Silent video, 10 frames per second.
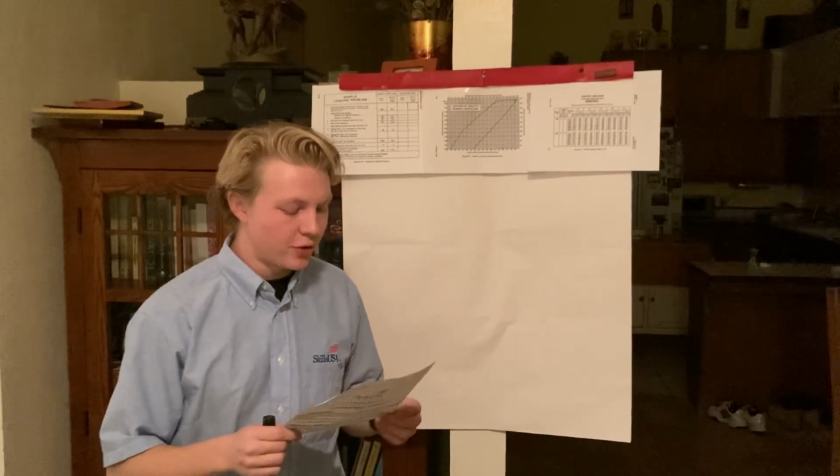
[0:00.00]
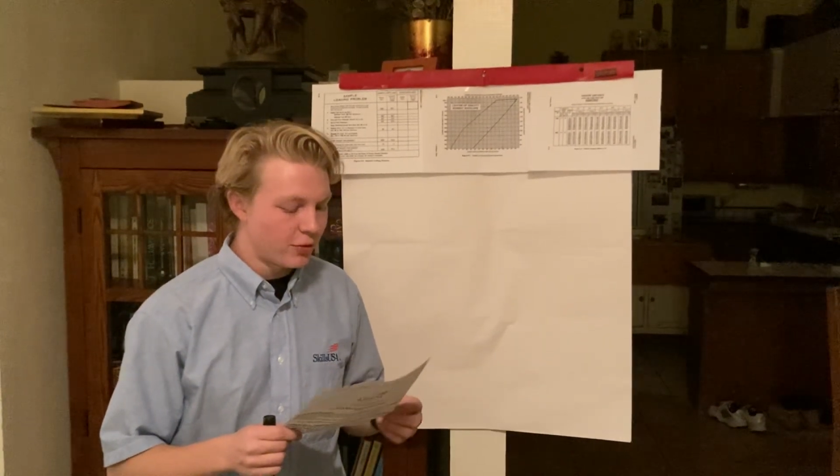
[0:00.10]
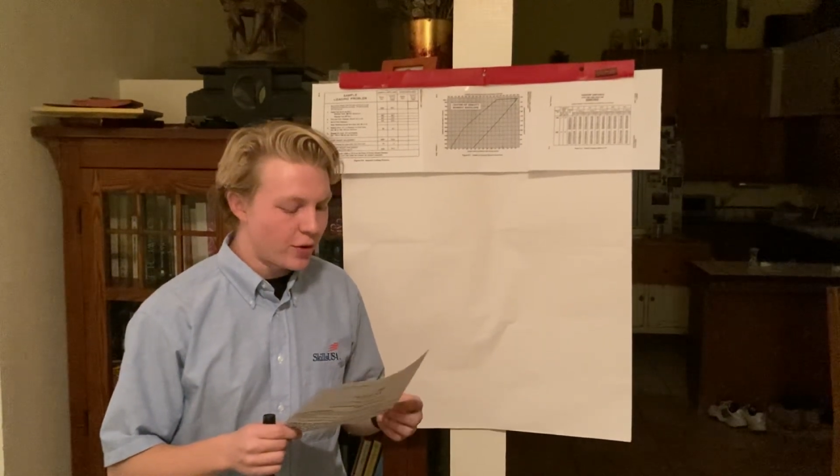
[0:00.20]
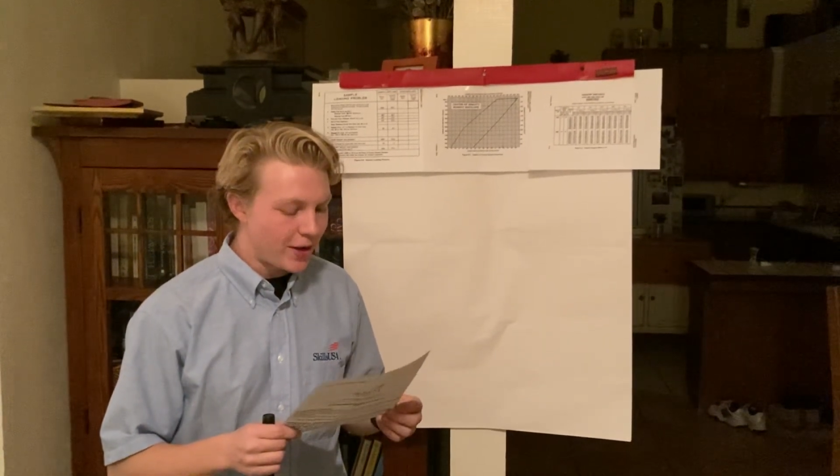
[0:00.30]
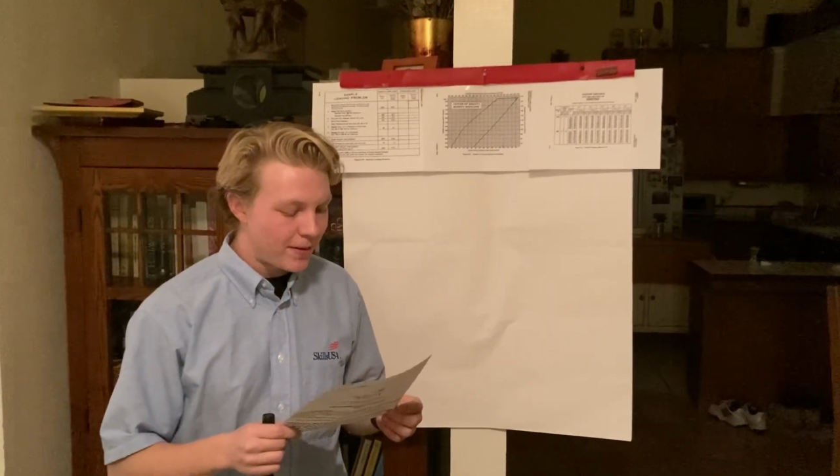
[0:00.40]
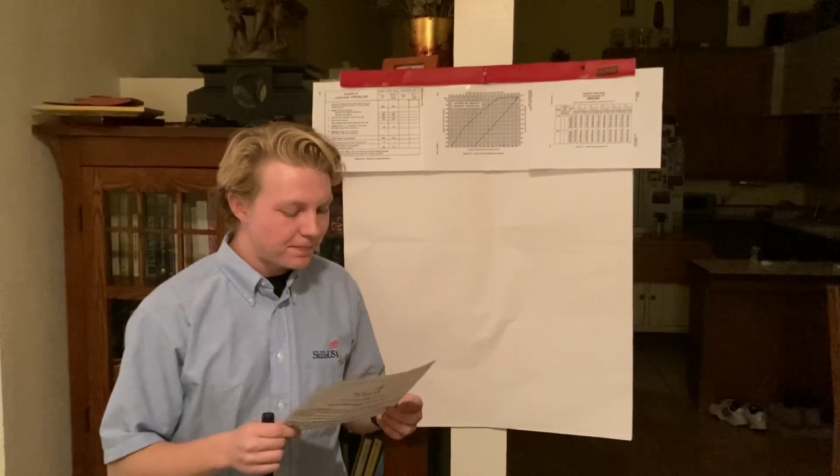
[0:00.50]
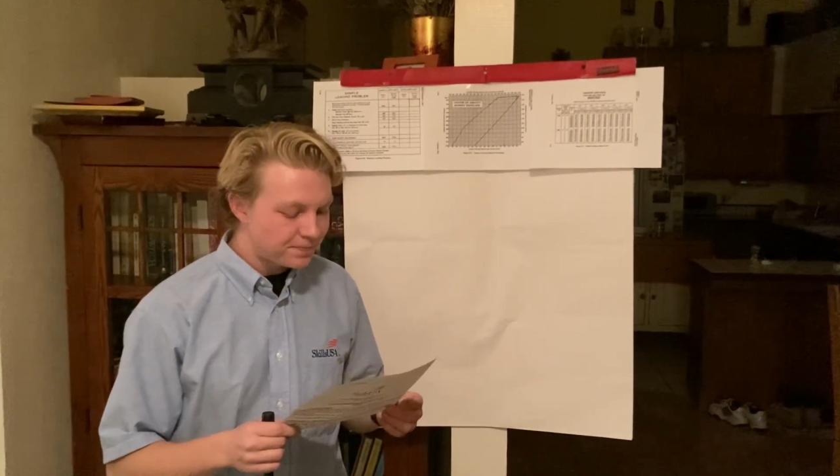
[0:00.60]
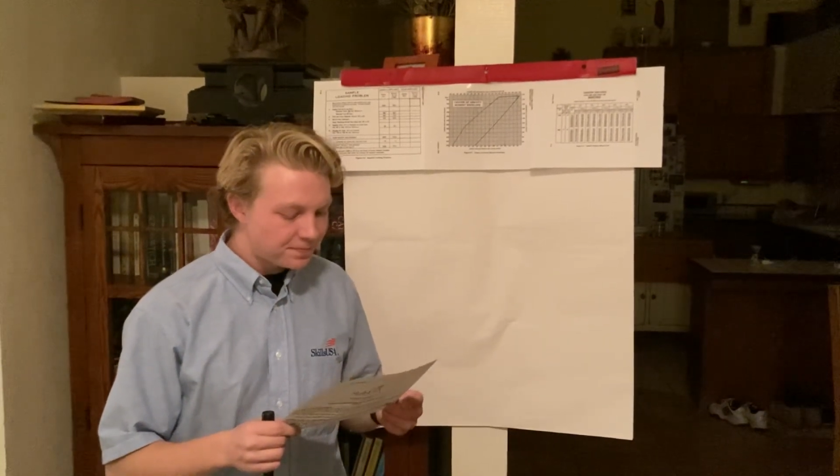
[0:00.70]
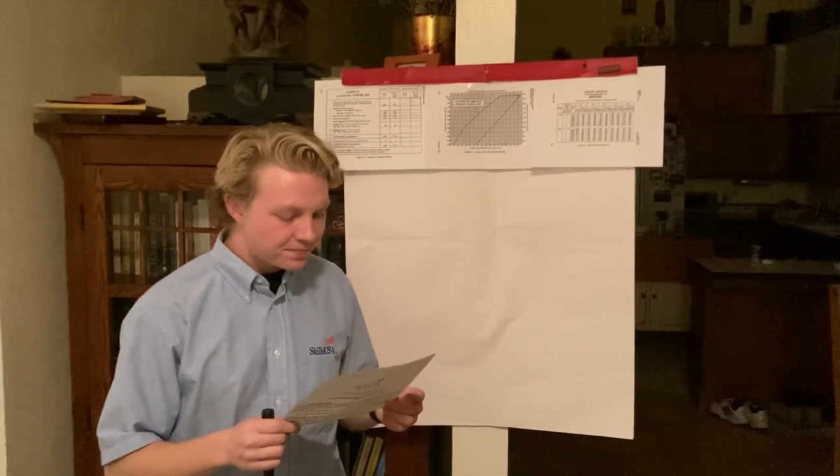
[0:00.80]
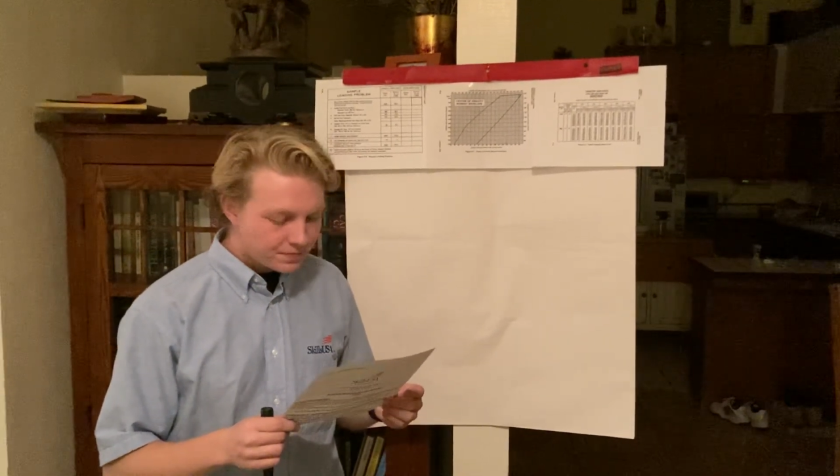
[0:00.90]
runway.
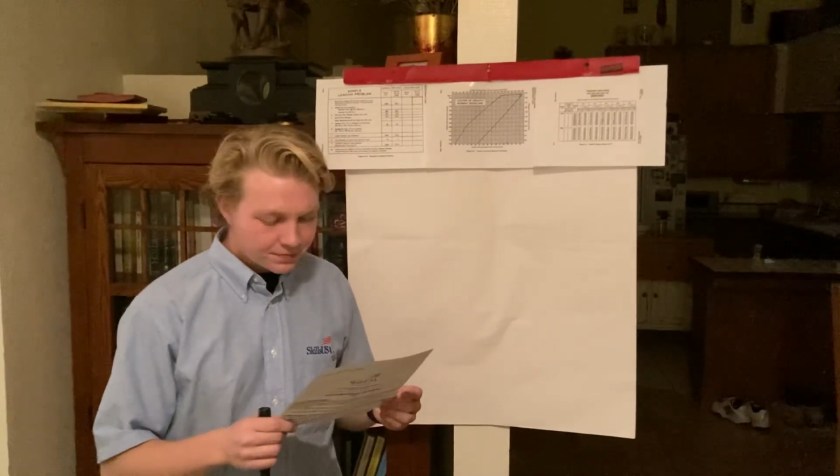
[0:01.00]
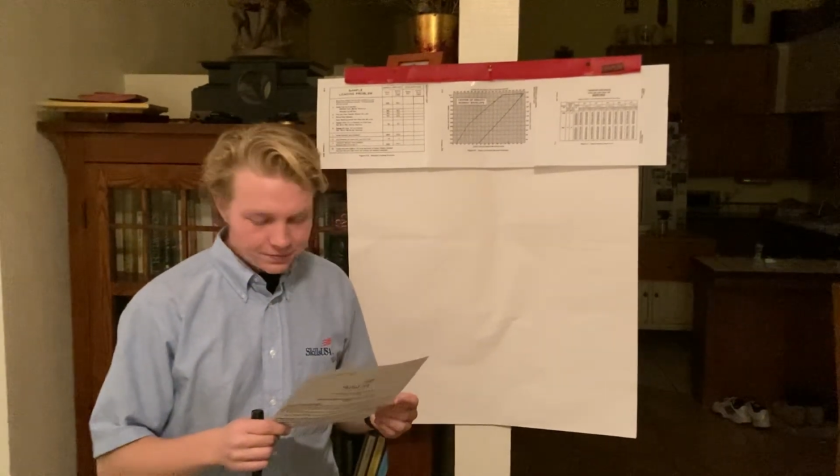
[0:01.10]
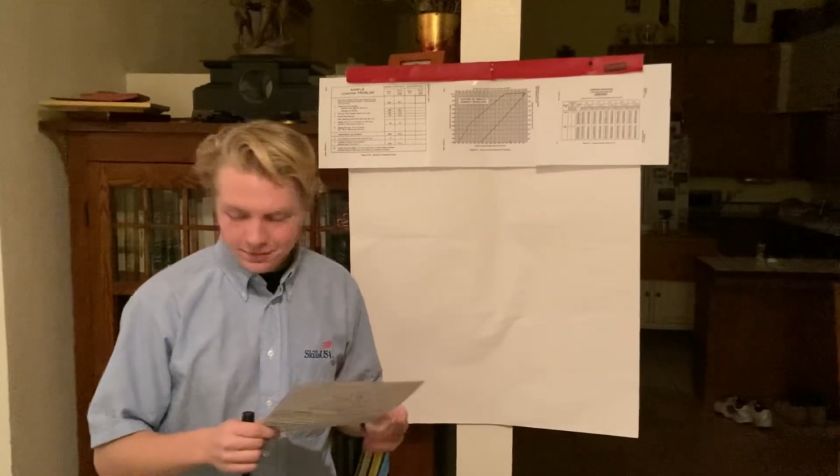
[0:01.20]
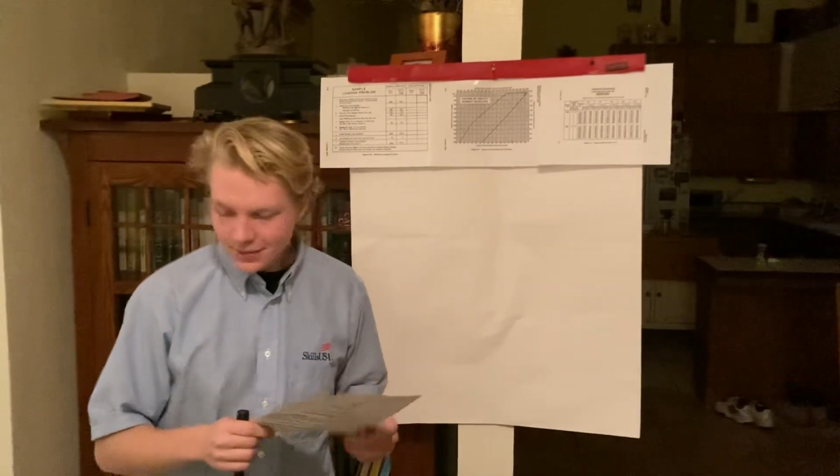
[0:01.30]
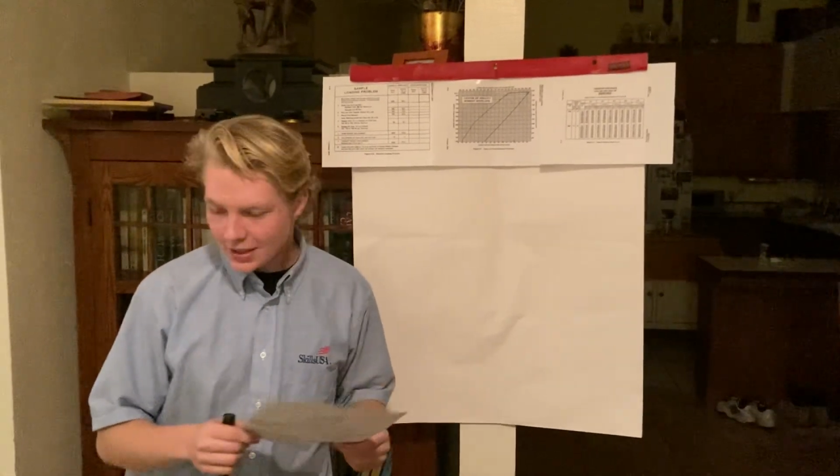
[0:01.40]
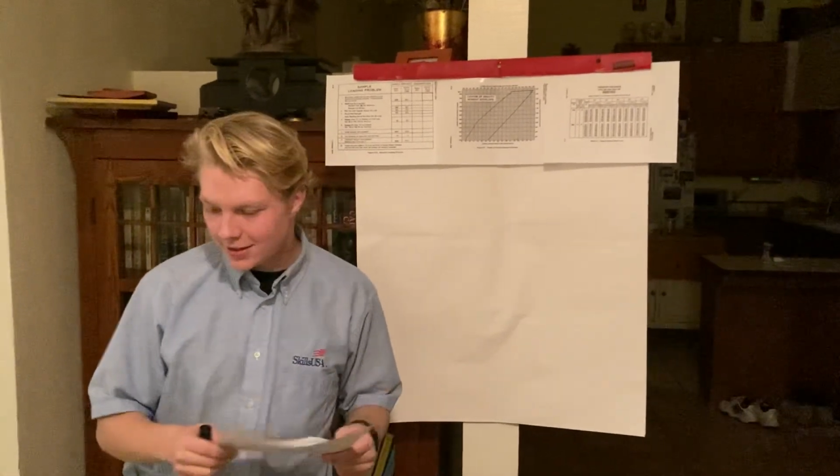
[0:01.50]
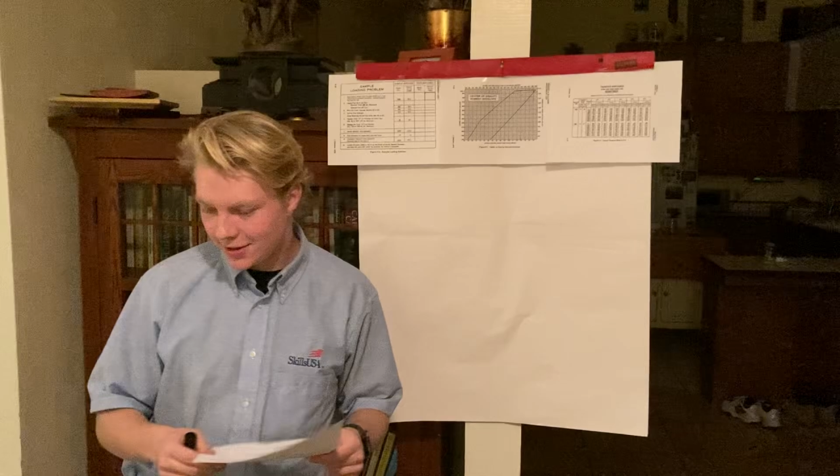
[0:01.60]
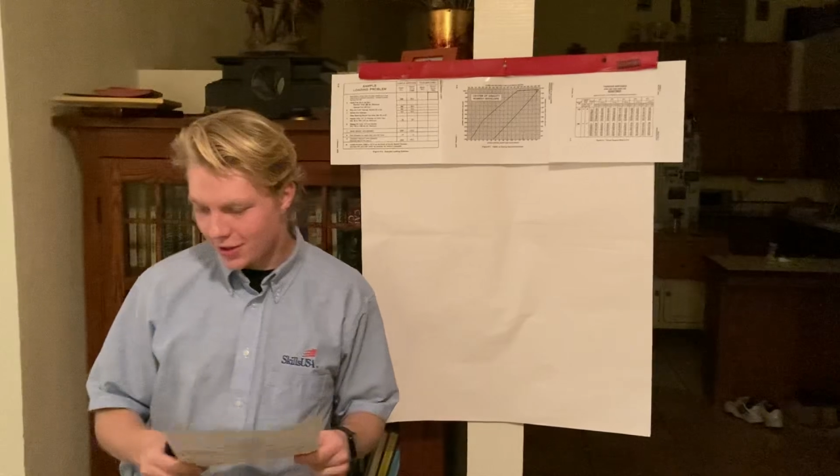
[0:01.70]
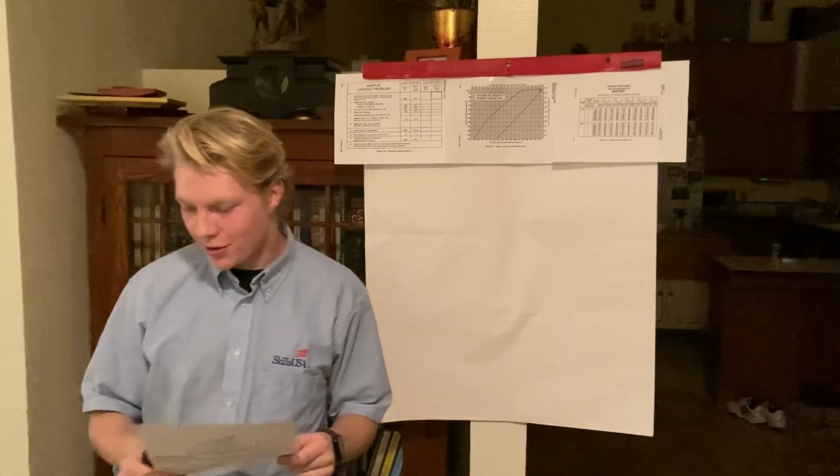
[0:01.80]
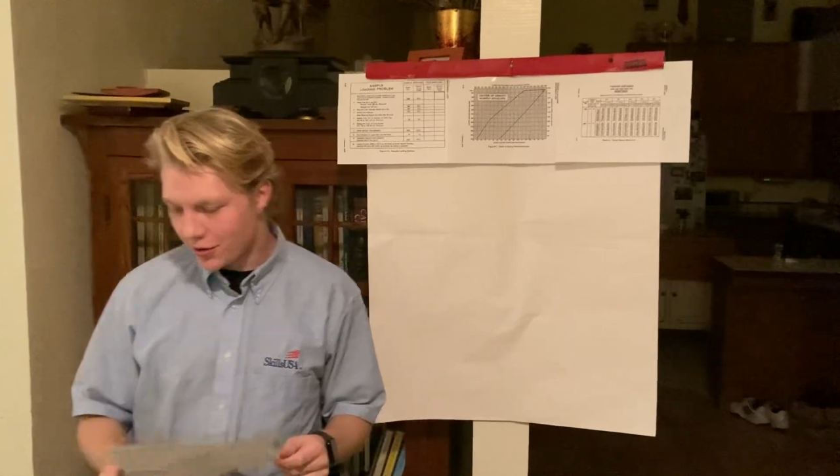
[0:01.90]

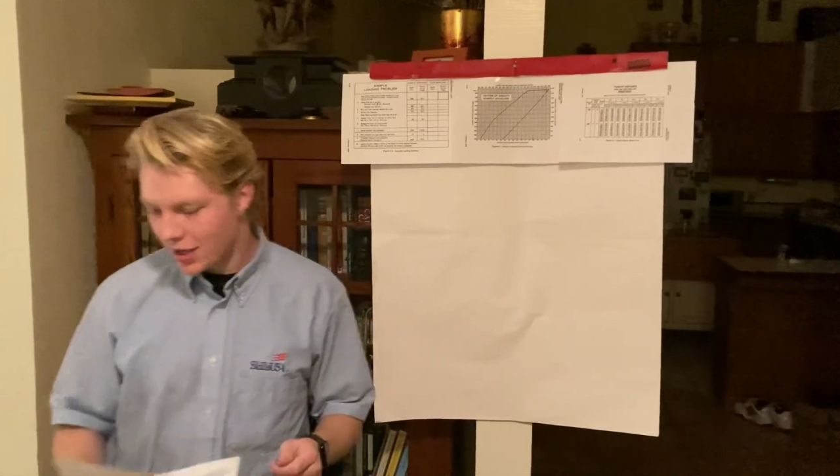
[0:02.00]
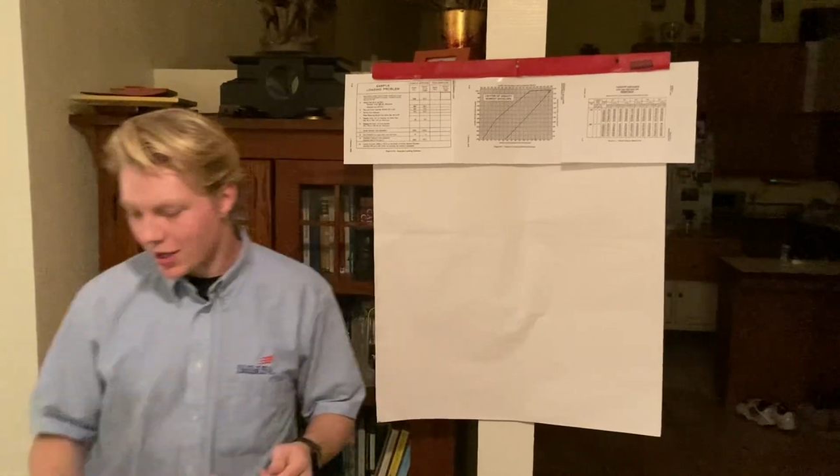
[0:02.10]
So